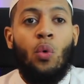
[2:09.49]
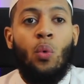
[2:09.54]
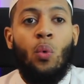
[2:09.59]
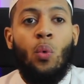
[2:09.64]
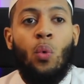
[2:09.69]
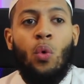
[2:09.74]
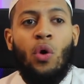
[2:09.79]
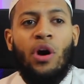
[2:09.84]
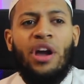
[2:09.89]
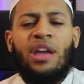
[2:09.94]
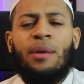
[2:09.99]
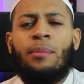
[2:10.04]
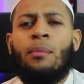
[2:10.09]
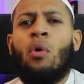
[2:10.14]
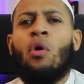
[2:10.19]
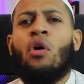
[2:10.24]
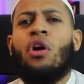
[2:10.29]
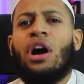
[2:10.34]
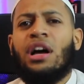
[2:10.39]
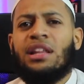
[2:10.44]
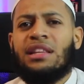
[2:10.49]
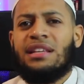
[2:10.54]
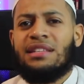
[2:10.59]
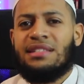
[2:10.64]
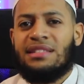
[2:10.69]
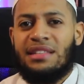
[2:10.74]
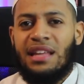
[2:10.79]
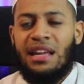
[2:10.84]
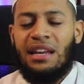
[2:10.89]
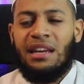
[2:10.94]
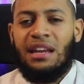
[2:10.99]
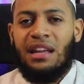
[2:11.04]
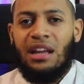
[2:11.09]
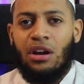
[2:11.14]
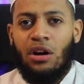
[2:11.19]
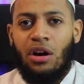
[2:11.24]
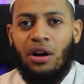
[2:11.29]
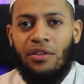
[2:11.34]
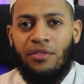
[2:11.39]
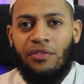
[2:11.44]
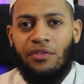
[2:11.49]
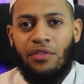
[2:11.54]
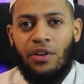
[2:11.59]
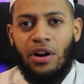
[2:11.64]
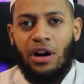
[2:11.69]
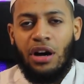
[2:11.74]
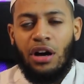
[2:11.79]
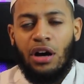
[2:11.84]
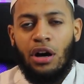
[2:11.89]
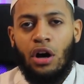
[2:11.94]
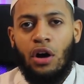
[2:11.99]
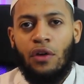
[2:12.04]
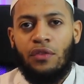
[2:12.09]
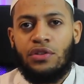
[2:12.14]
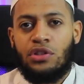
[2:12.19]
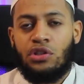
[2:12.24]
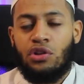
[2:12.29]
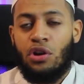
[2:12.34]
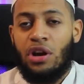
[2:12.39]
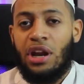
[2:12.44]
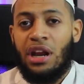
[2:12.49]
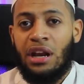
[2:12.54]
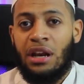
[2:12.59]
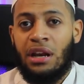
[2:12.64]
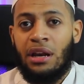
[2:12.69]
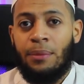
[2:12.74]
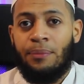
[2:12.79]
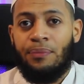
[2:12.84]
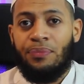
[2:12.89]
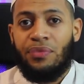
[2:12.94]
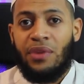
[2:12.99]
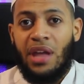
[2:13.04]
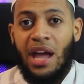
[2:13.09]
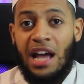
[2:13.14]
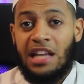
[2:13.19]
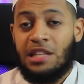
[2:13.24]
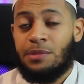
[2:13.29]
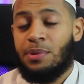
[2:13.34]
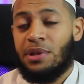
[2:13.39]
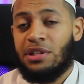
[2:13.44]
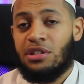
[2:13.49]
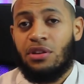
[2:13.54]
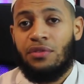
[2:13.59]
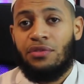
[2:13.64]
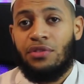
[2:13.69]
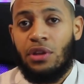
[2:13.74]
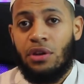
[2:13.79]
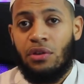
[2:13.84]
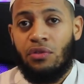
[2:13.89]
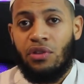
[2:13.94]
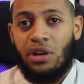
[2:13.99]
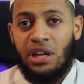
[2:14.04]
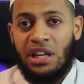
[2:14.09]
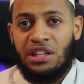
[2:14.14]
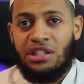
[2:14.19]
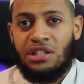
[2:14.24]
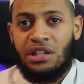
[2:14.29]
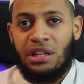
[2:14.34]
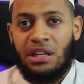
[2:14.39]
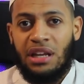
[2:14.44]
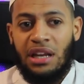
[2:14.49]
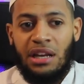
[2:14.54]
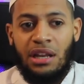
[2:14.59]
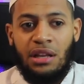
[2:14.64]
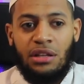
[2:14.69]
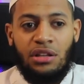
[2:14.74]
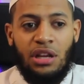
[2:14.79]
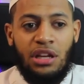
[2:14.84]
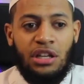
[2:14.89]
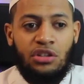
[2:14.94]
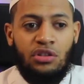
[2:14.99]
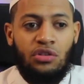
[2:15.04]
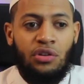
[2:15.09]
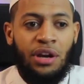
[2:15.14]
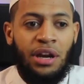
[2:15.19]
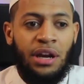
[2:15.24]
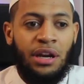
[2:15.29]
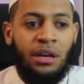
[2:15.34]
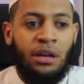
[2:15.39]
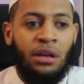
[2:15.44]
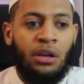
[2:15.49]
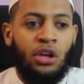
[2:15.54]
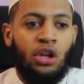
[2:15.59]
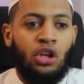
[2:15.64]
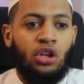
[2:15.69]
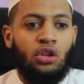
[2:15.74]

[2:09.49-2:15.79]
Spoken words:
way more understanding of certain aspects of the religion and certain